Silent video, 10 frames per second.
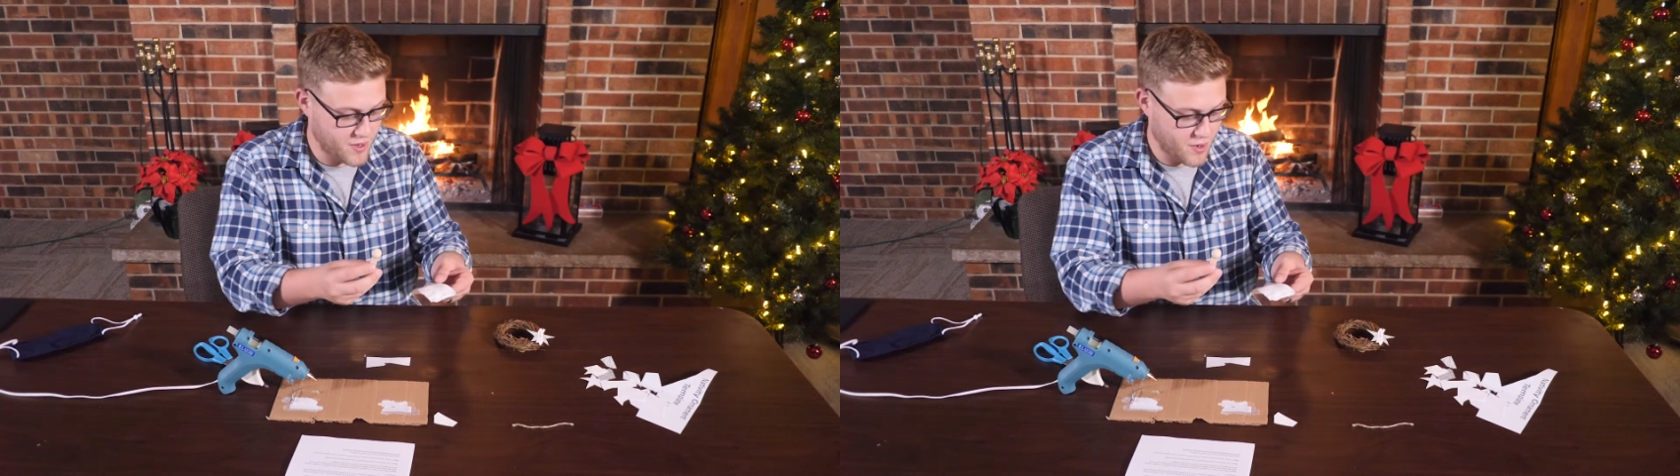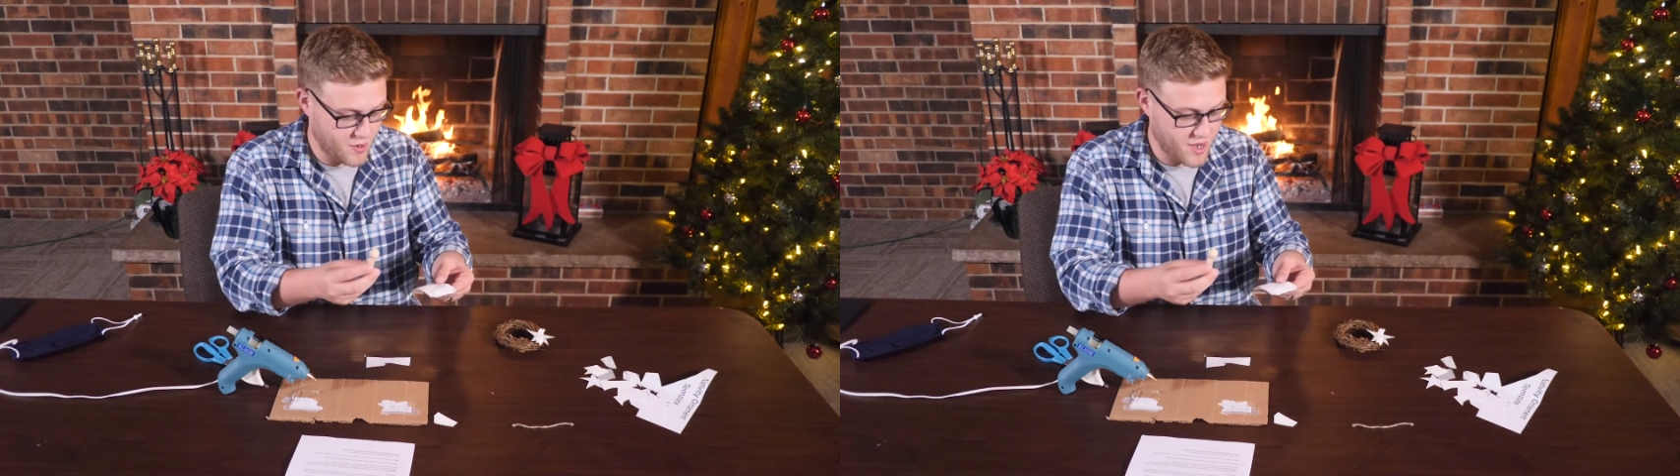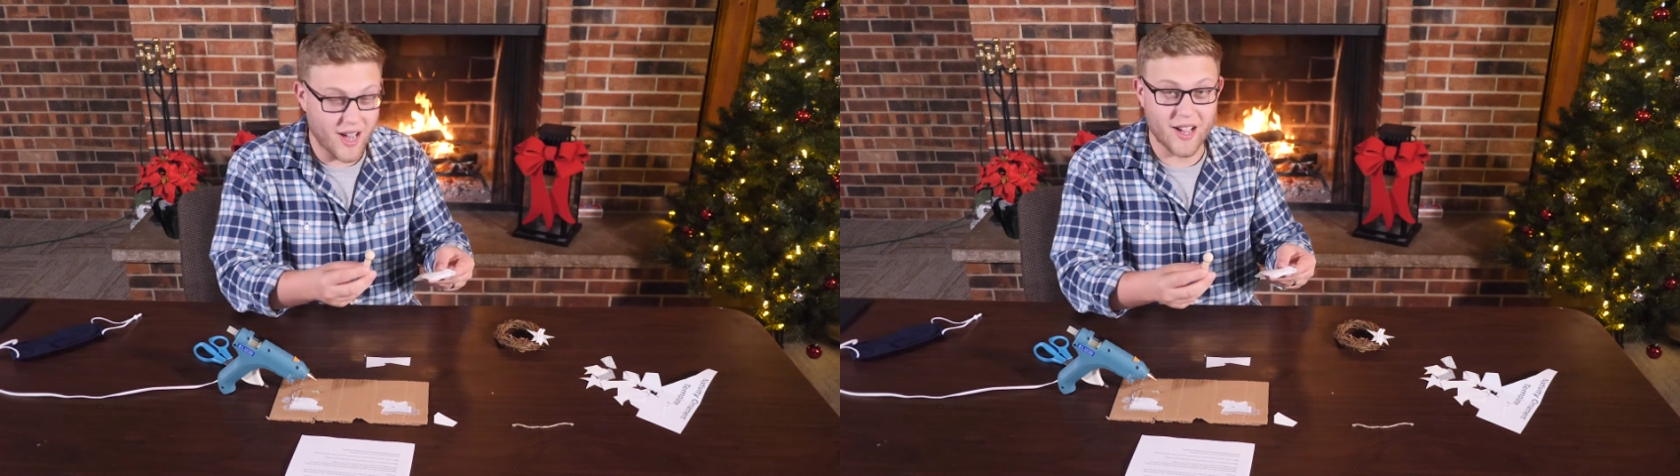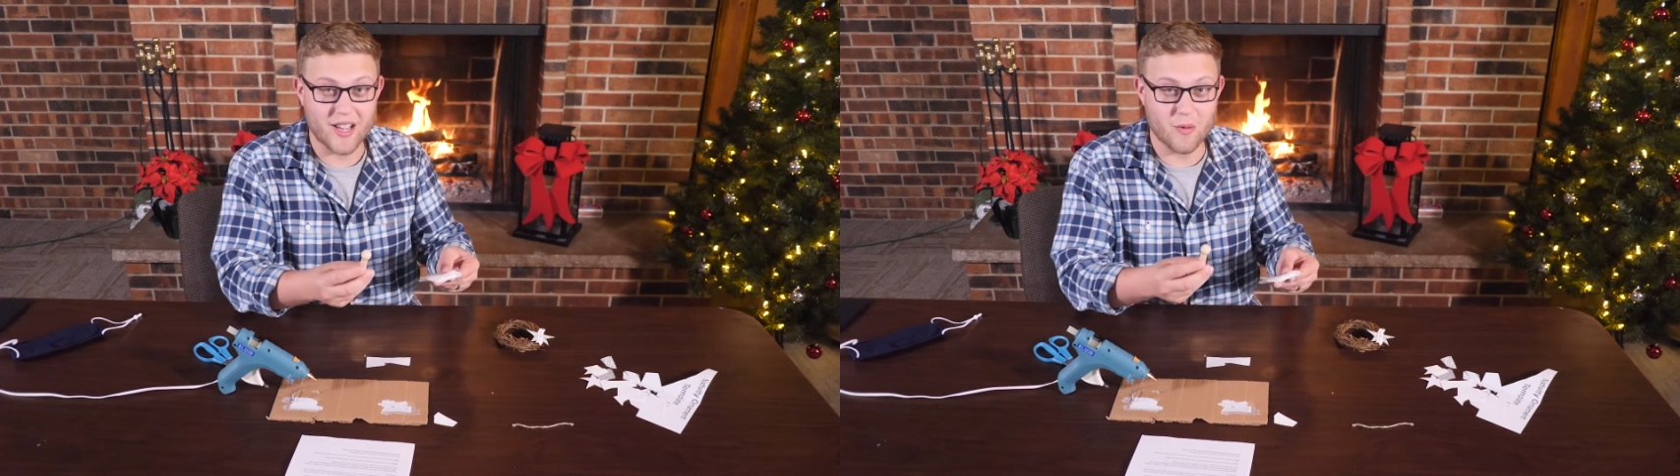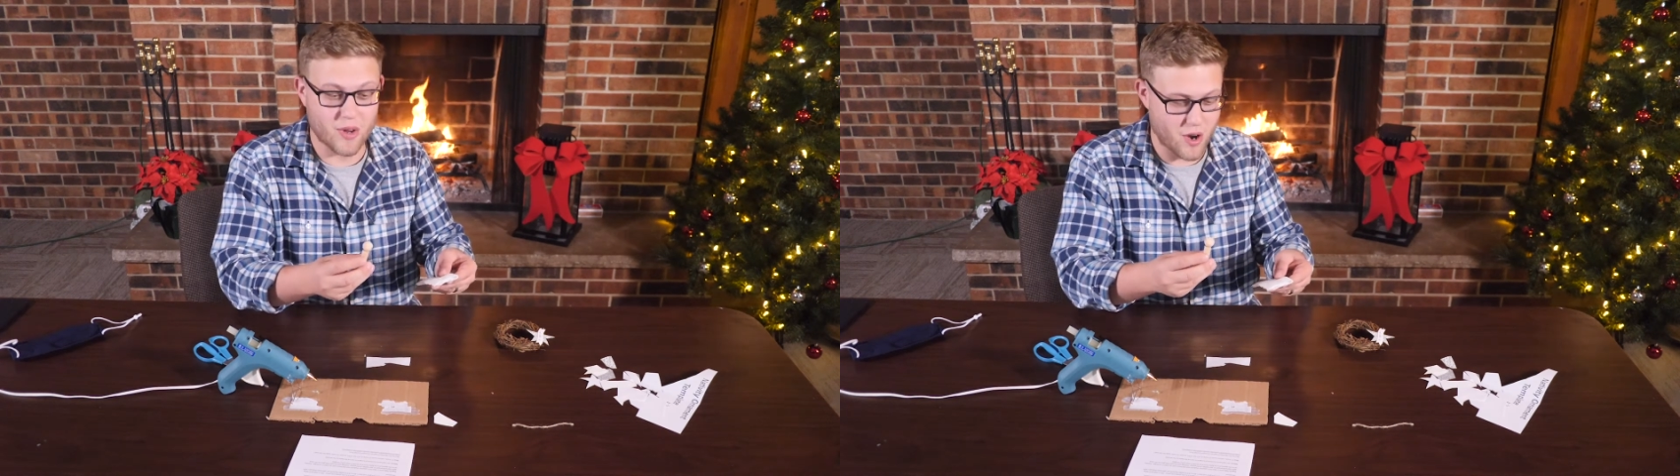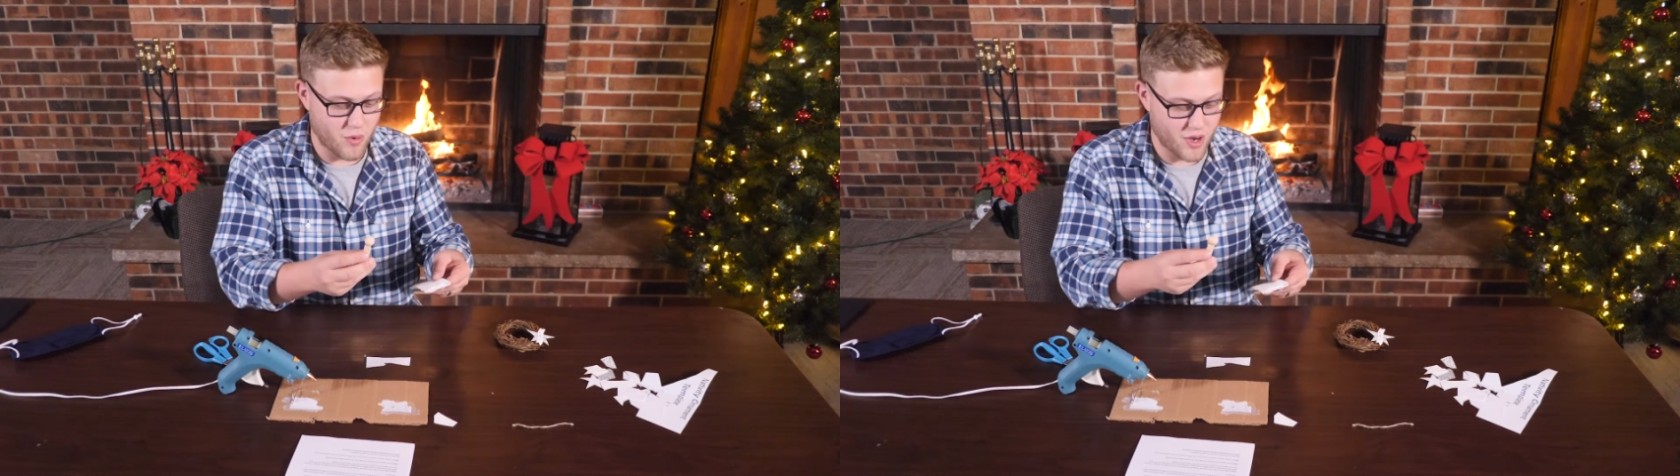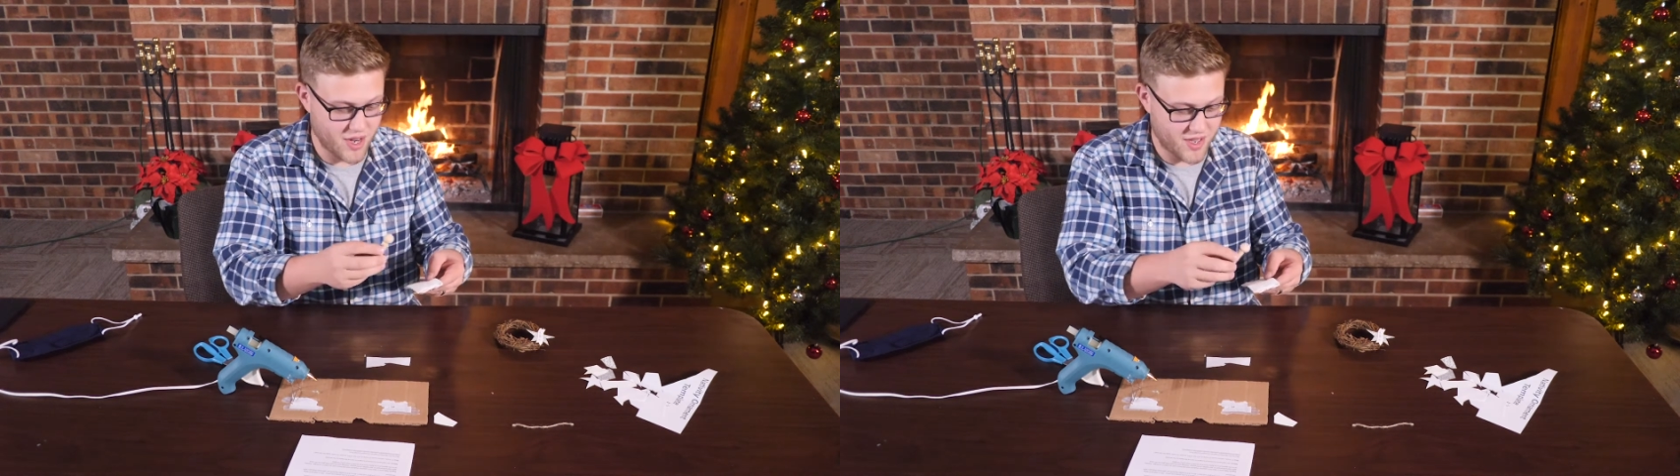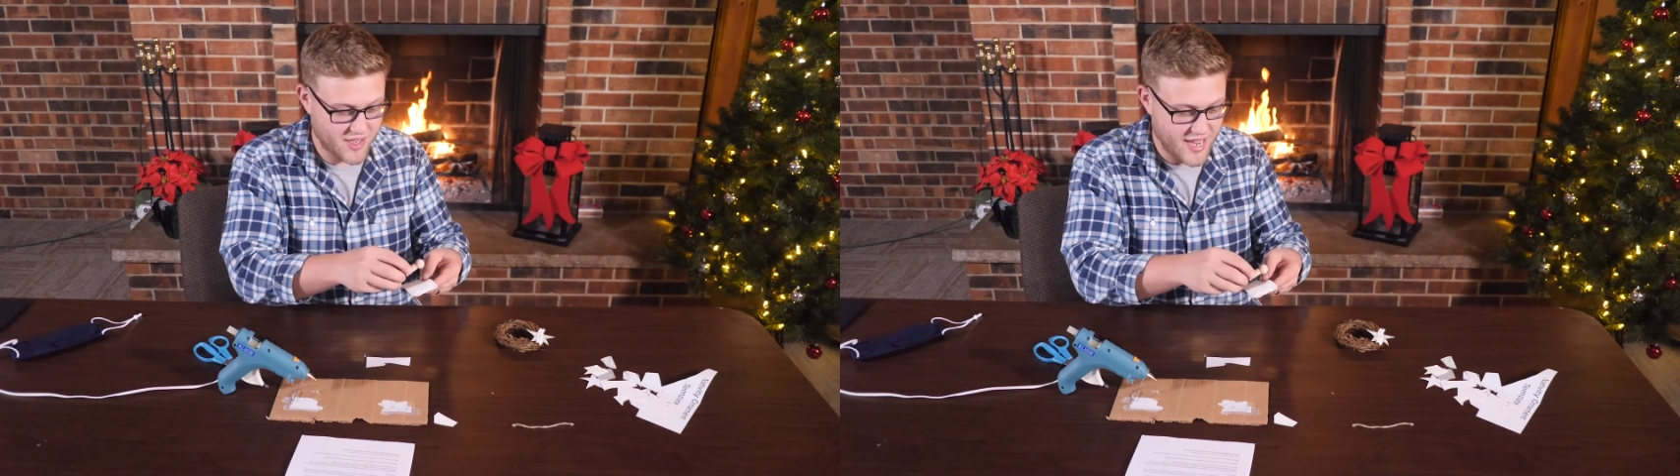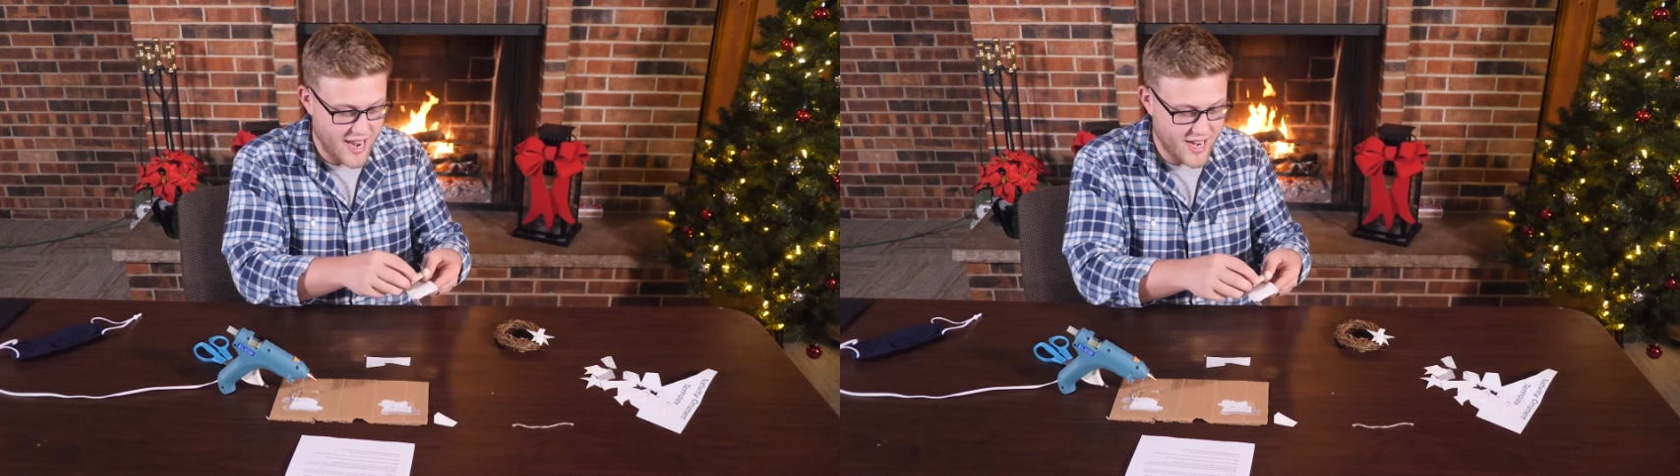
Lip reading: So here we go. We're gonna set